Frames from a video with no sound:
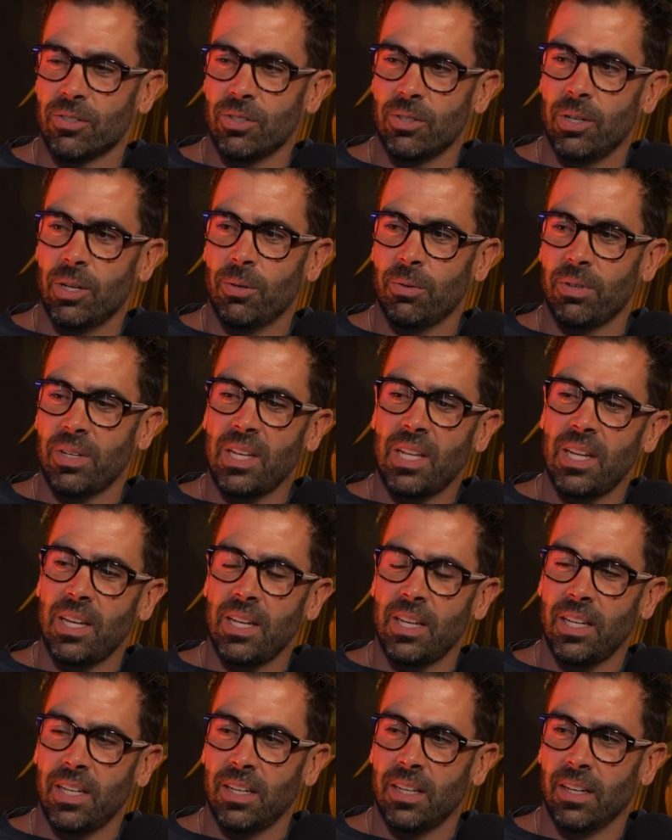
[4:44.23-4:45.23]
You don't
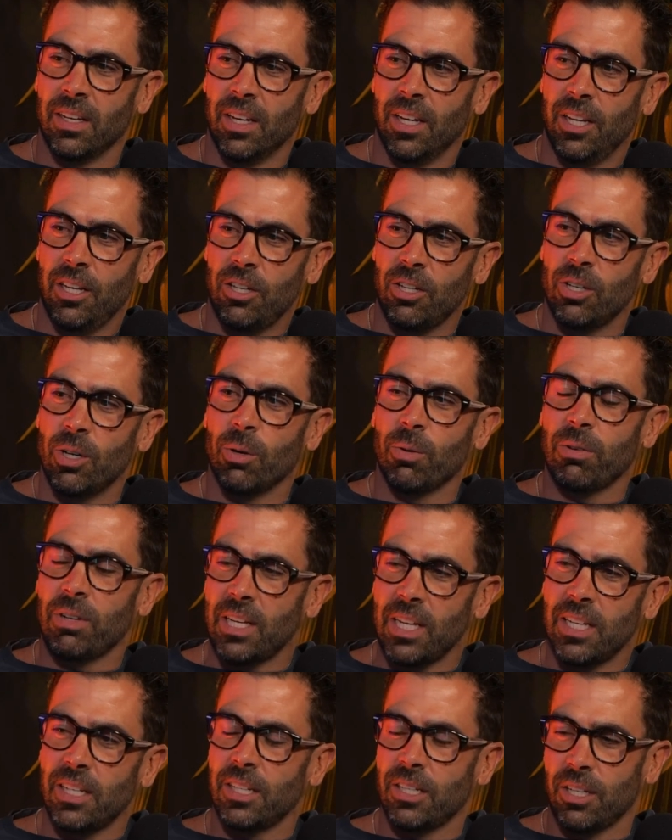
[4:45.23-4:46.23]

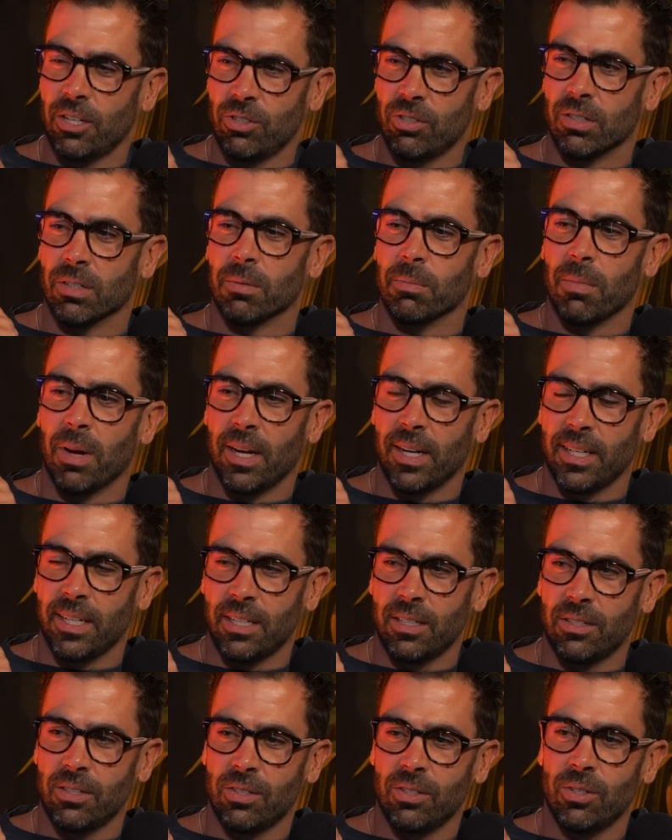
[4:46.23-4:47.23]
need additional money
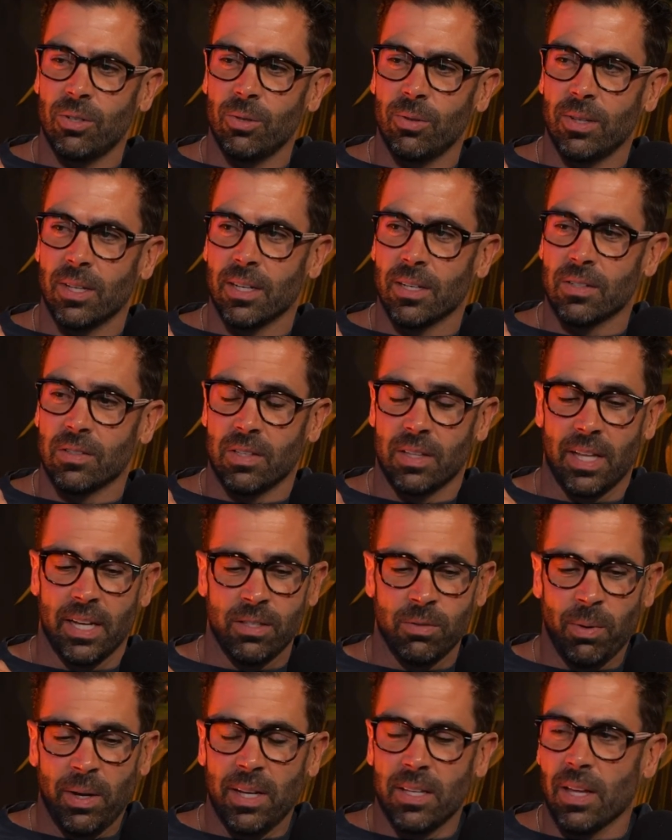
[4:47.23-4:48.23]
to do this. And
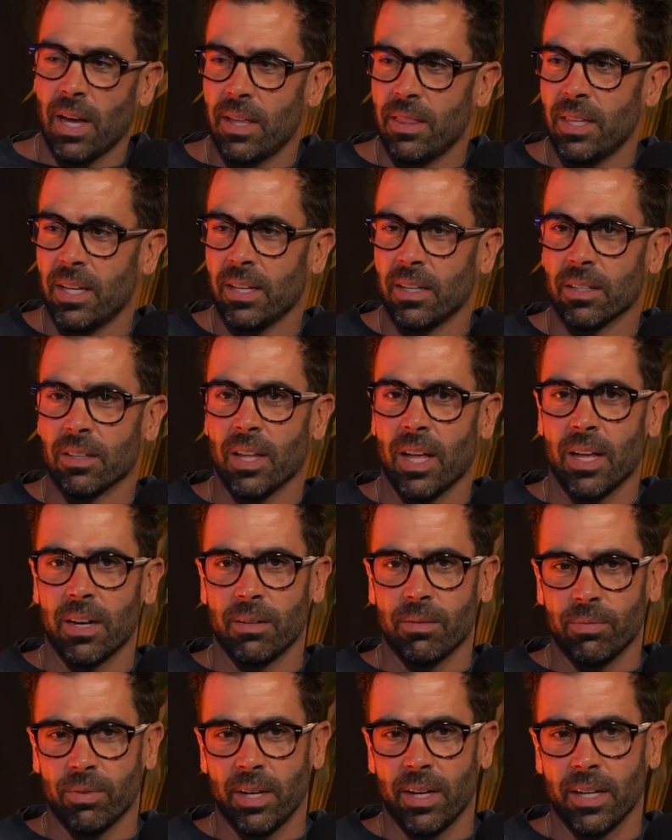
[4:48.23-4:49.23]
that's why I think a lot of